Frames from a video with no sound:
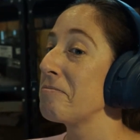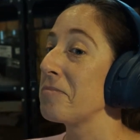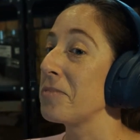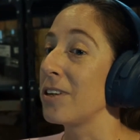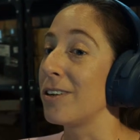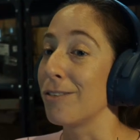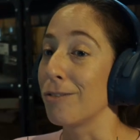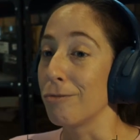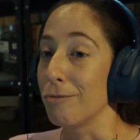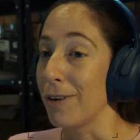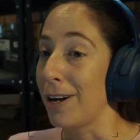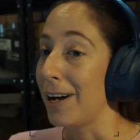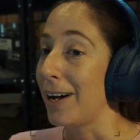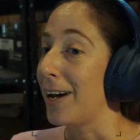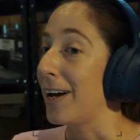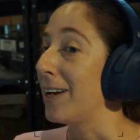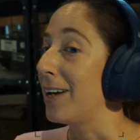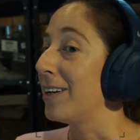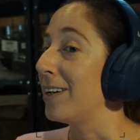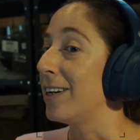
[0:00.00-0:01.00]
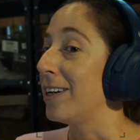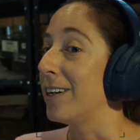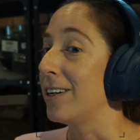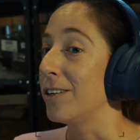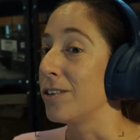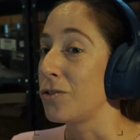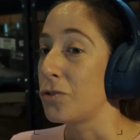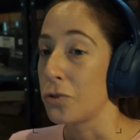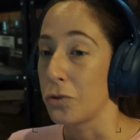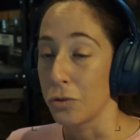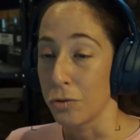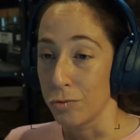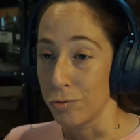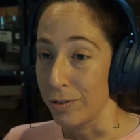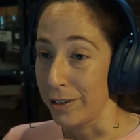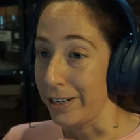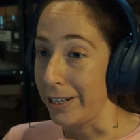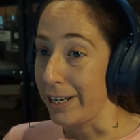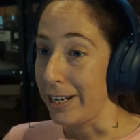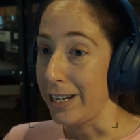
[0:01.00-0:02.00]
guarana,
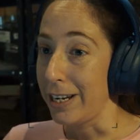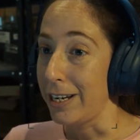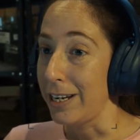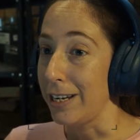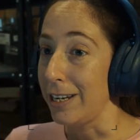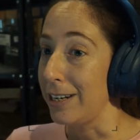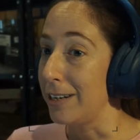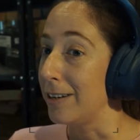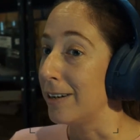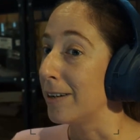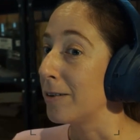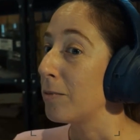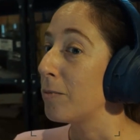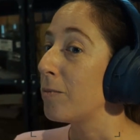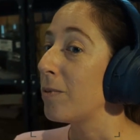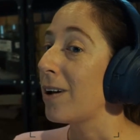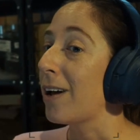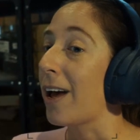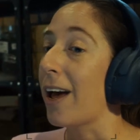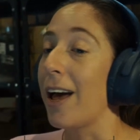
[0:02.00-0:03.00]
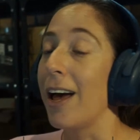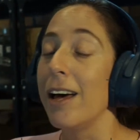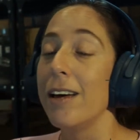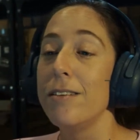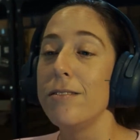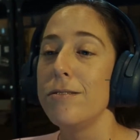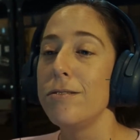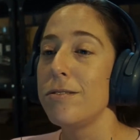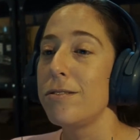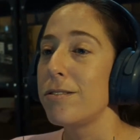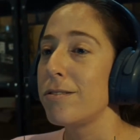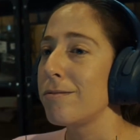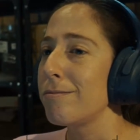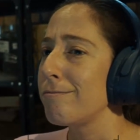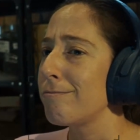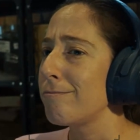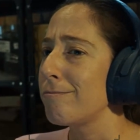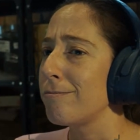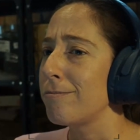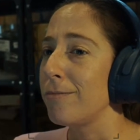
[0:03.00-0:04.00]
taurine, and
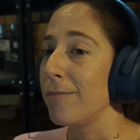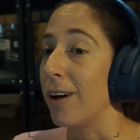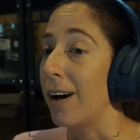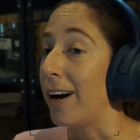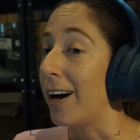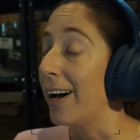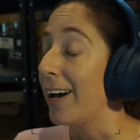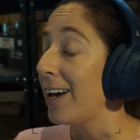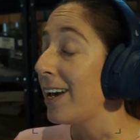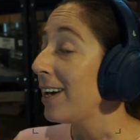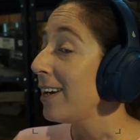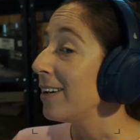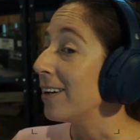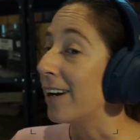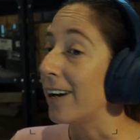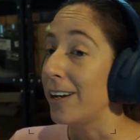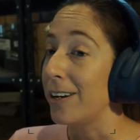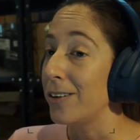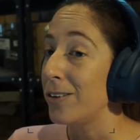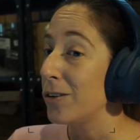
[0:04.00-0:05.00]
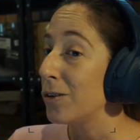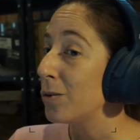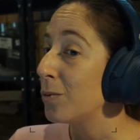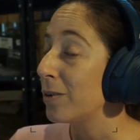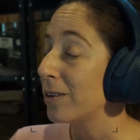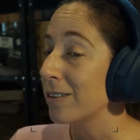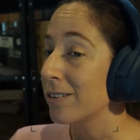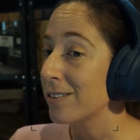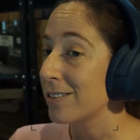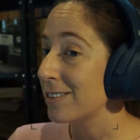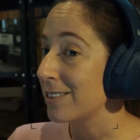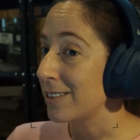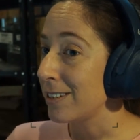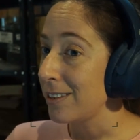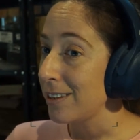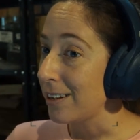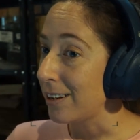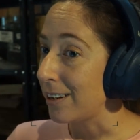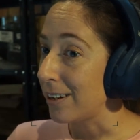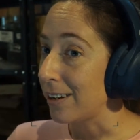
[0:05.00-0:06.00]
I don't know what else is
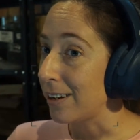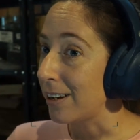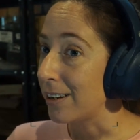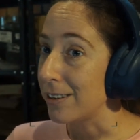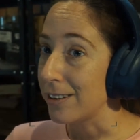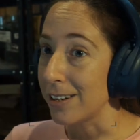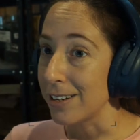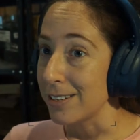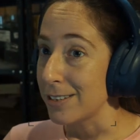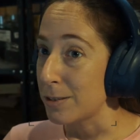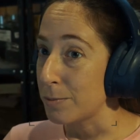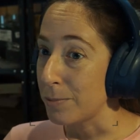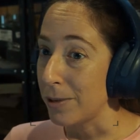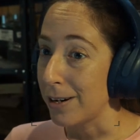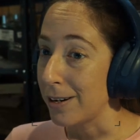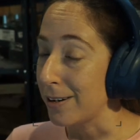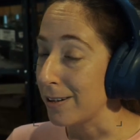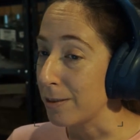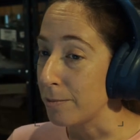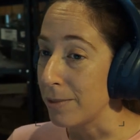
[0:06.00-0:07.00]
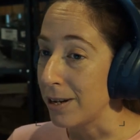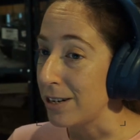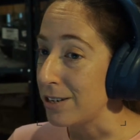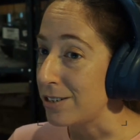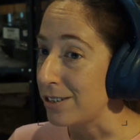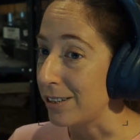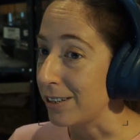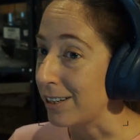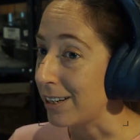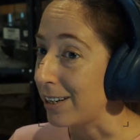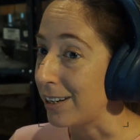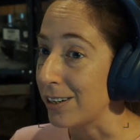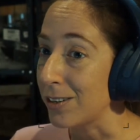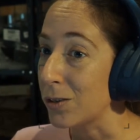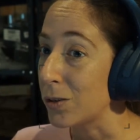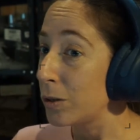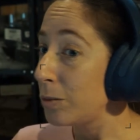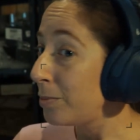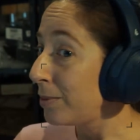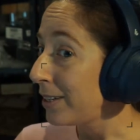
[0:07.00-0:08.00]
in there. And that's part of the magic. It
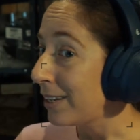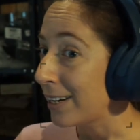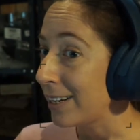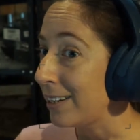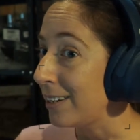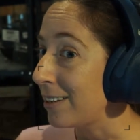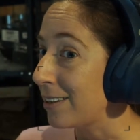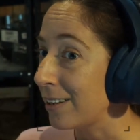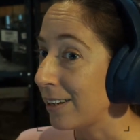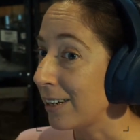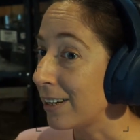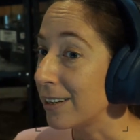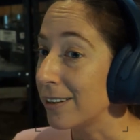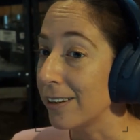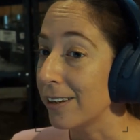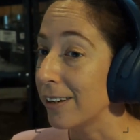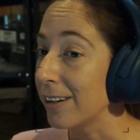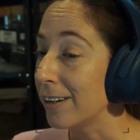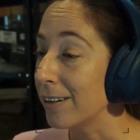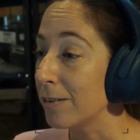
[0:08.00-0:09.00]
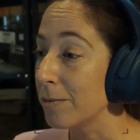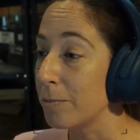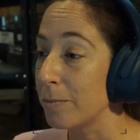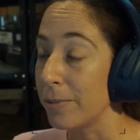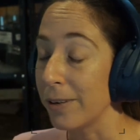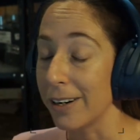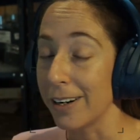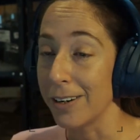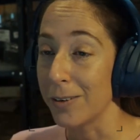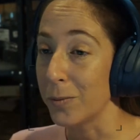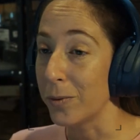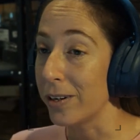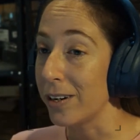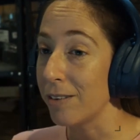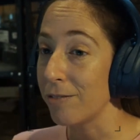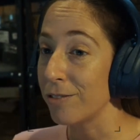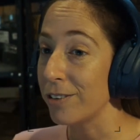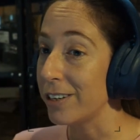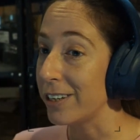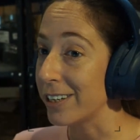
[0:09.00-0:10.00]
could be anything in there. But
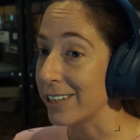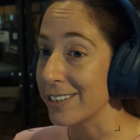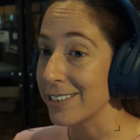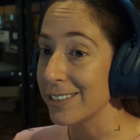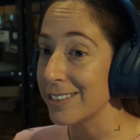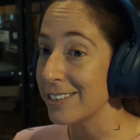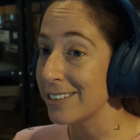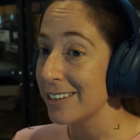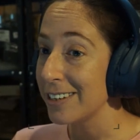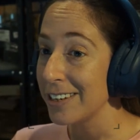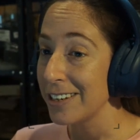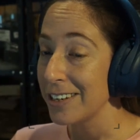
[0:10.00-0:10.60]
whatever it is,